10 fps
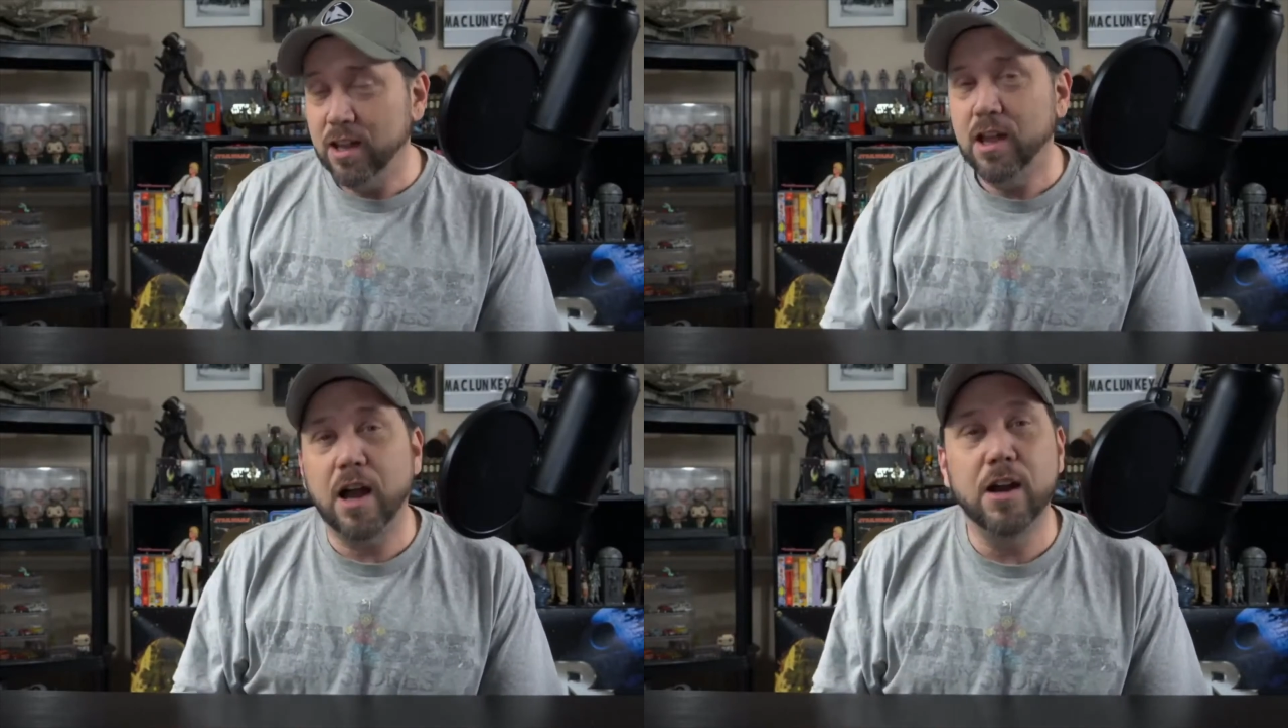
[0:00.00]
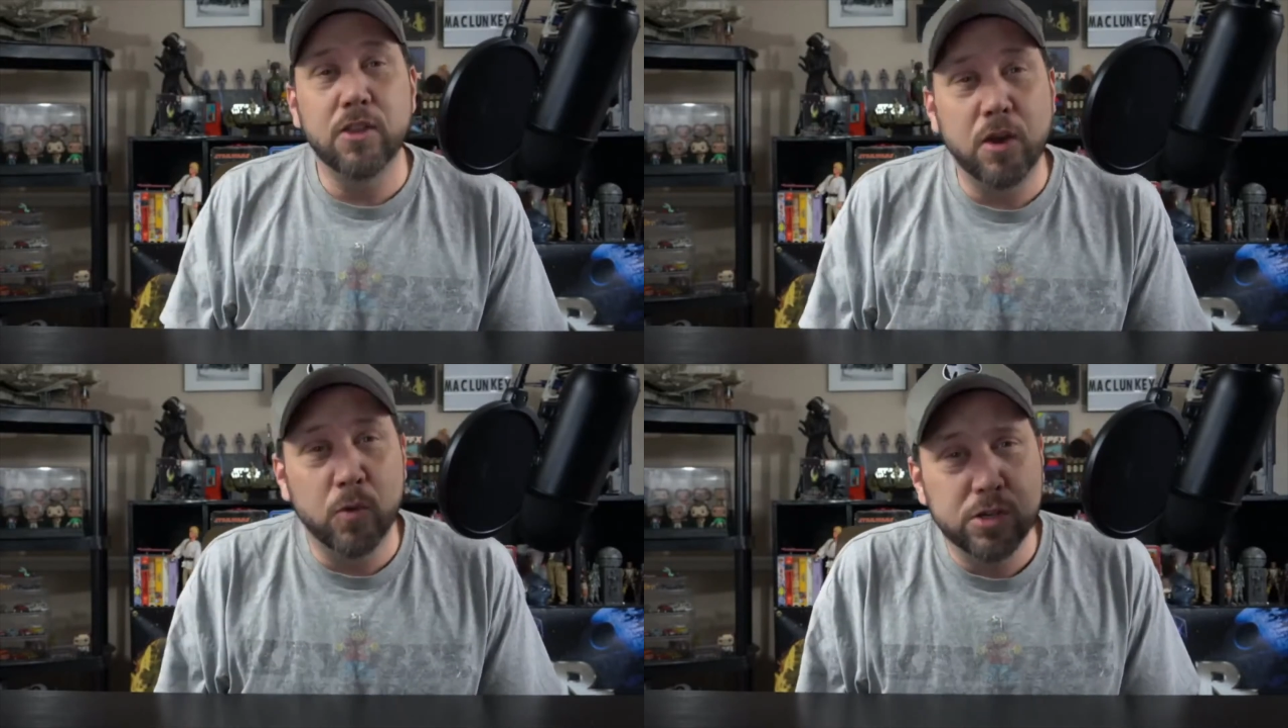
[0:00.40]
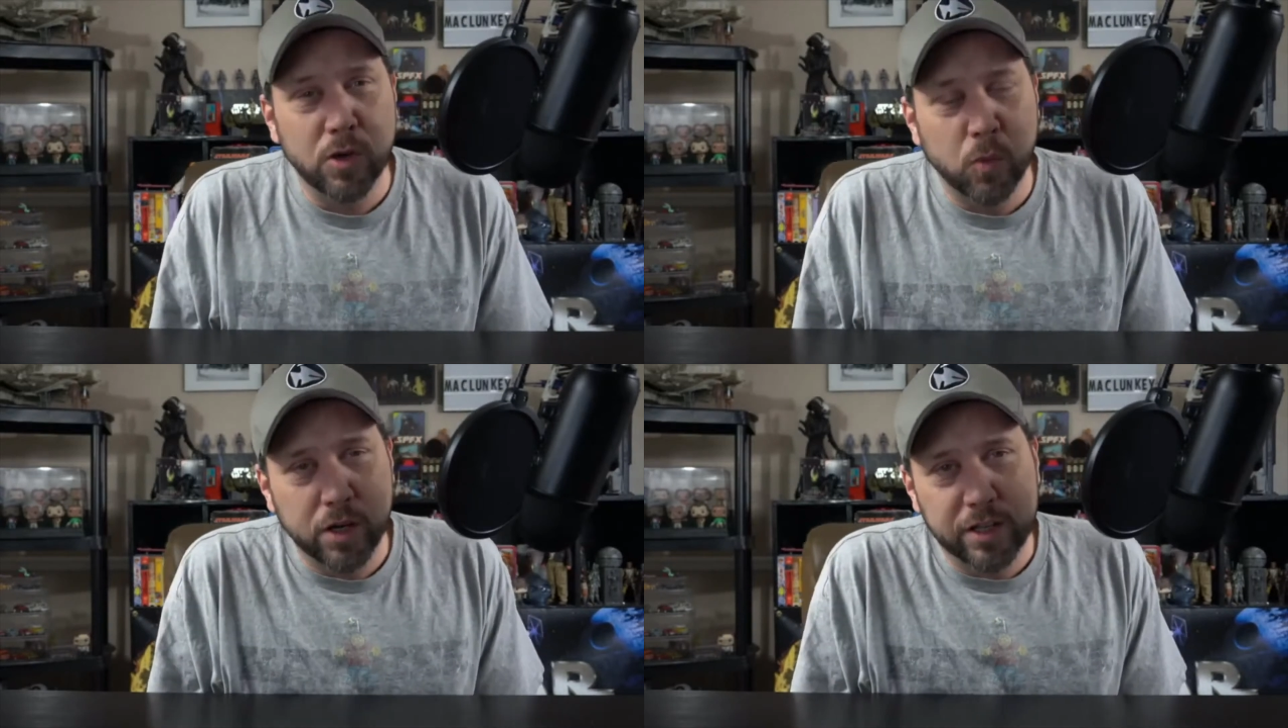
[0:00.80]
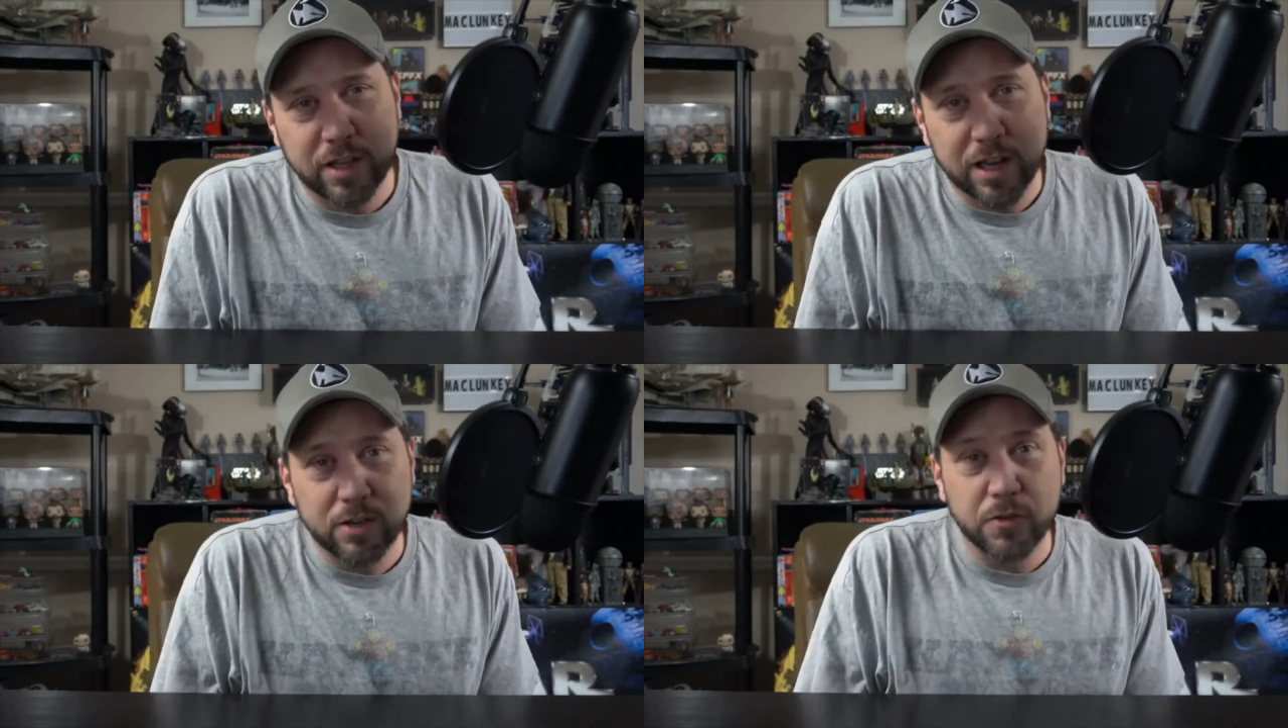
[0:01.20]
I heard the original working
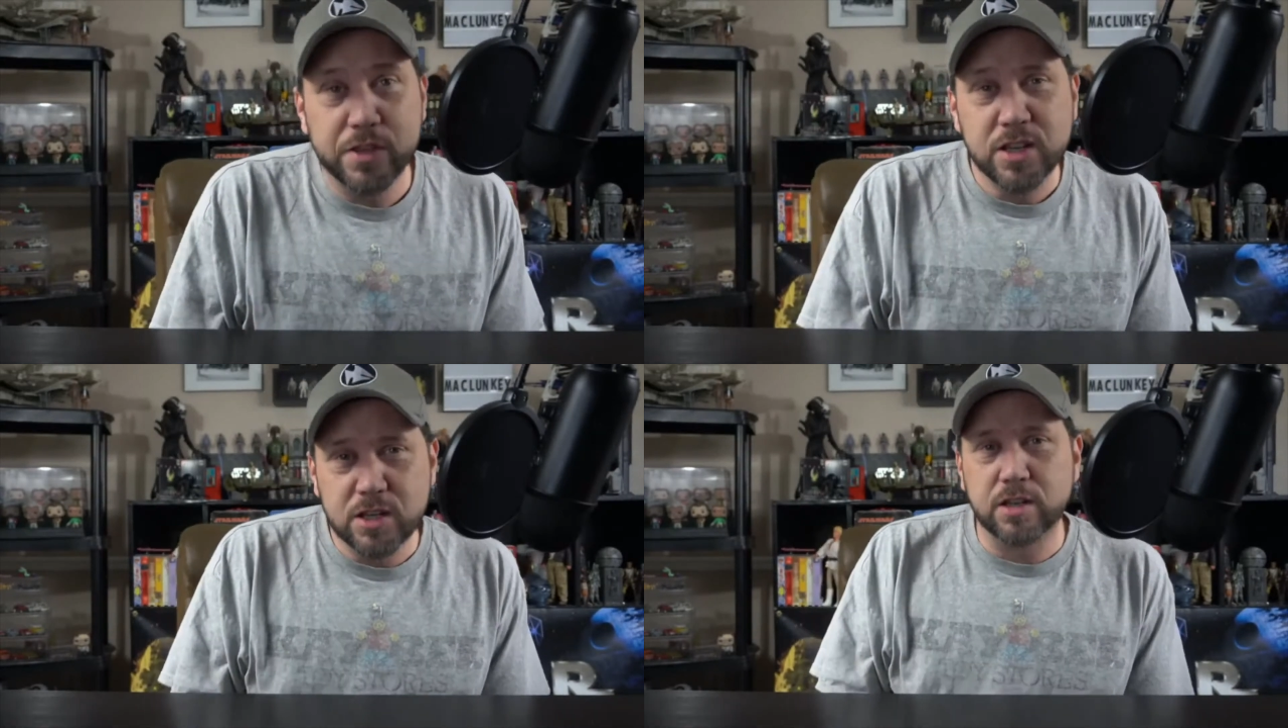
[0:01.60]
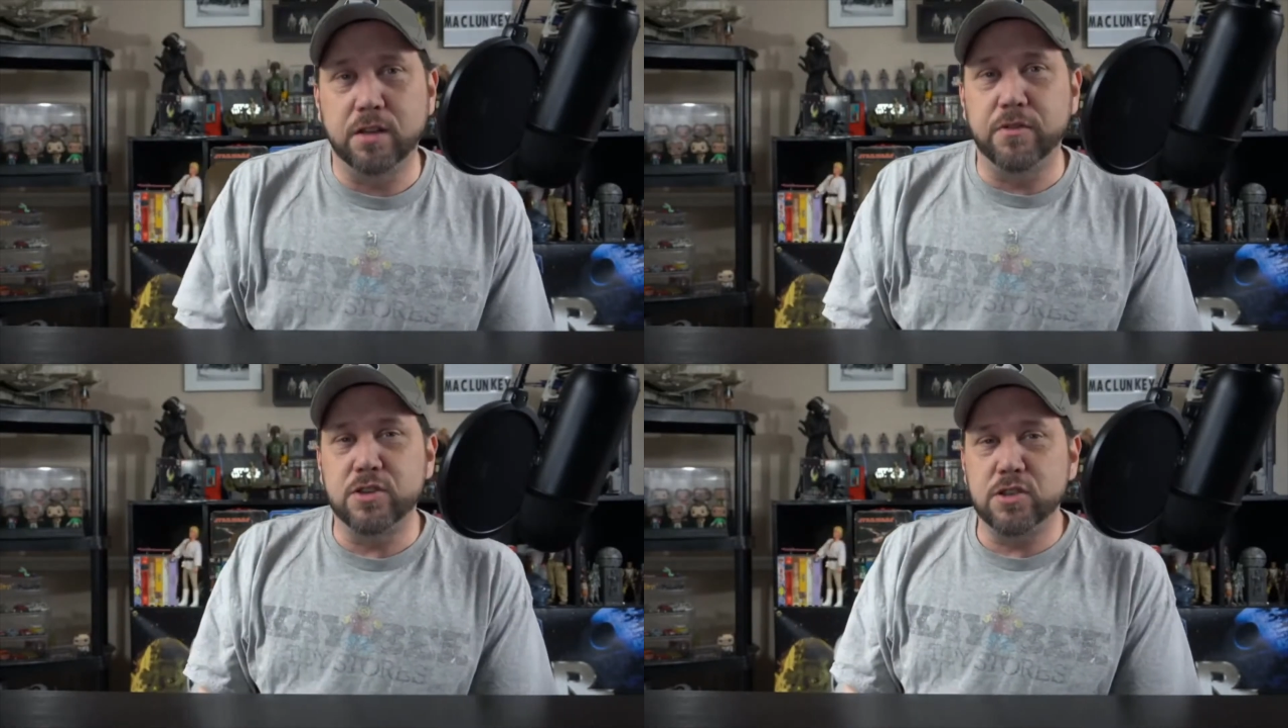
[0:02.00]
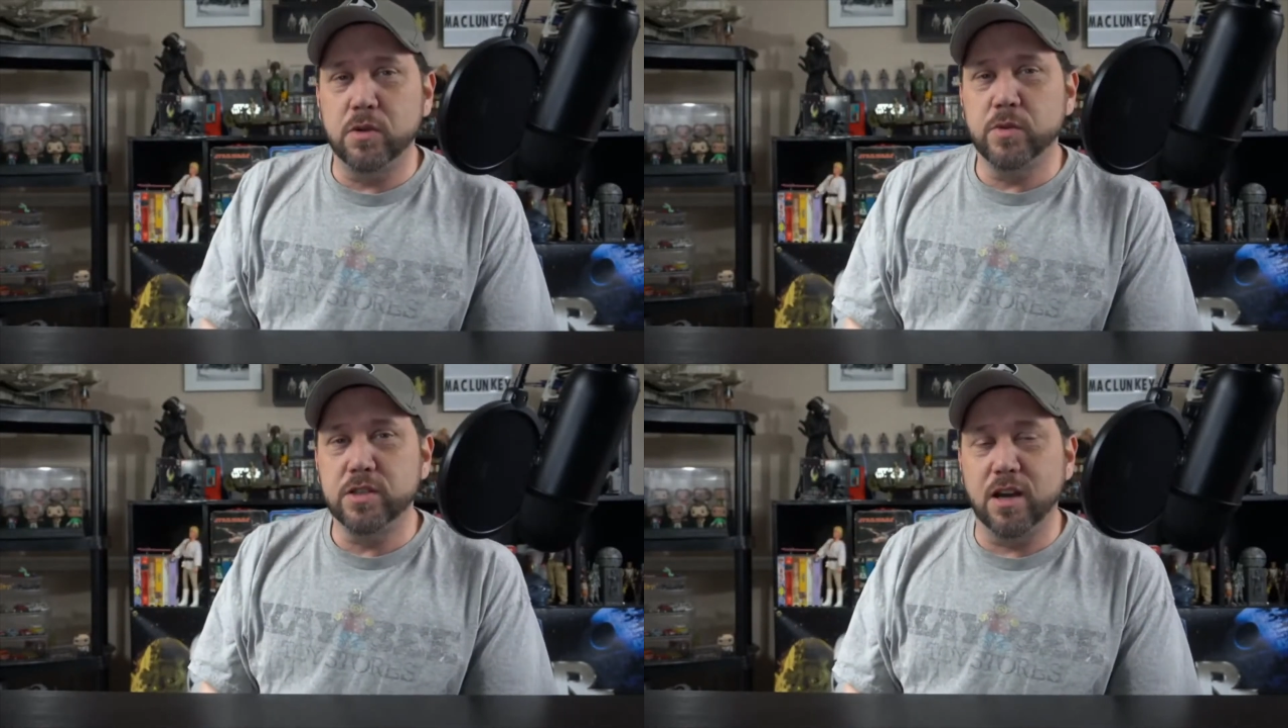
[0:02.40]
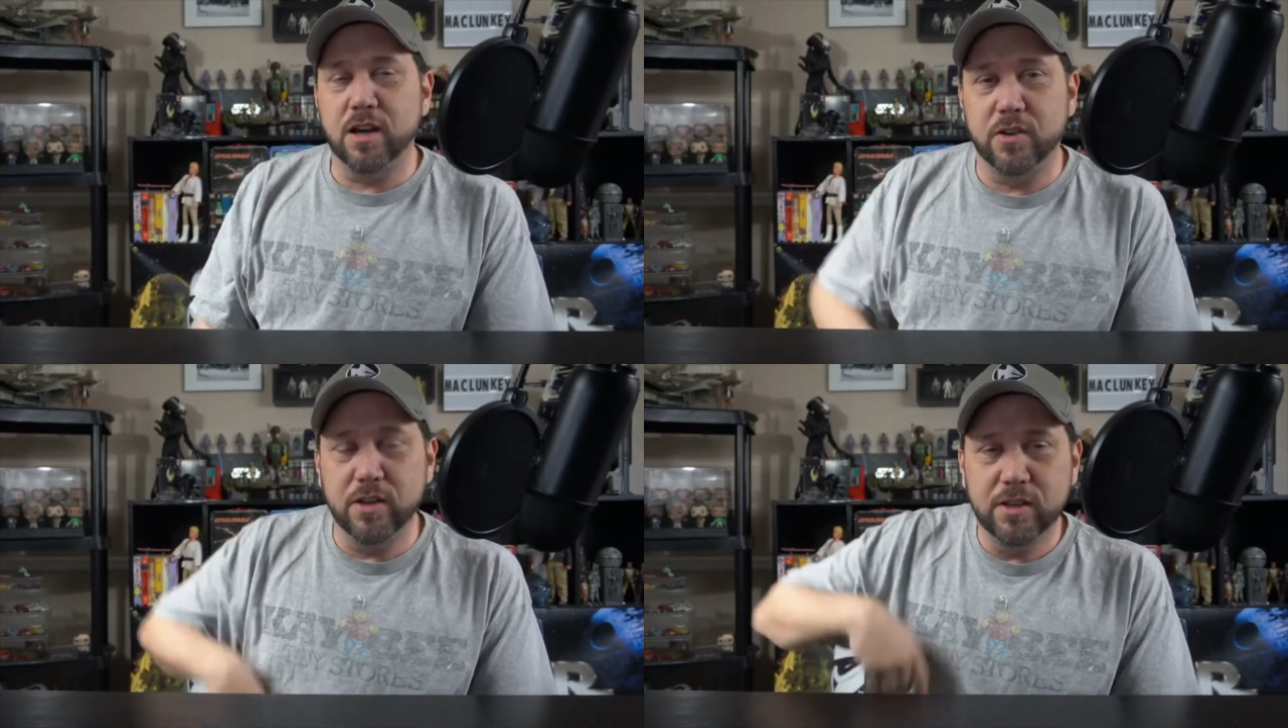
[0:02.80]
title of this TV show was
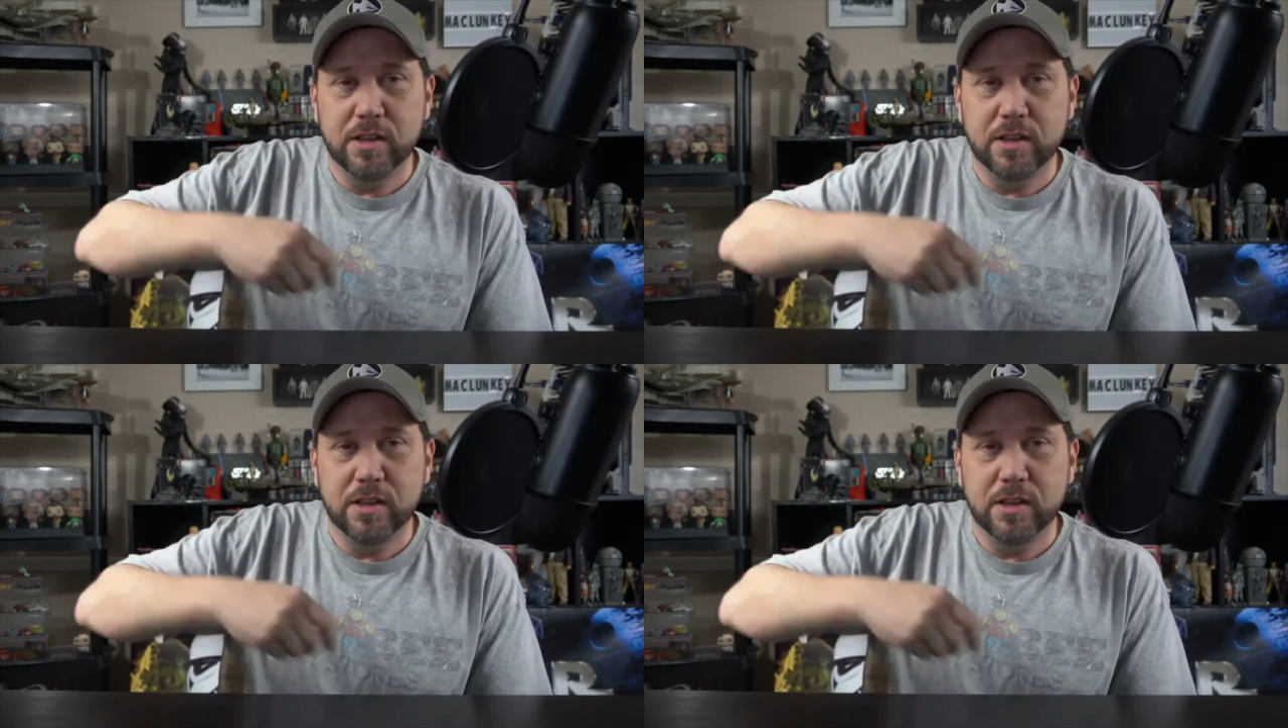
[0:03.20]
called.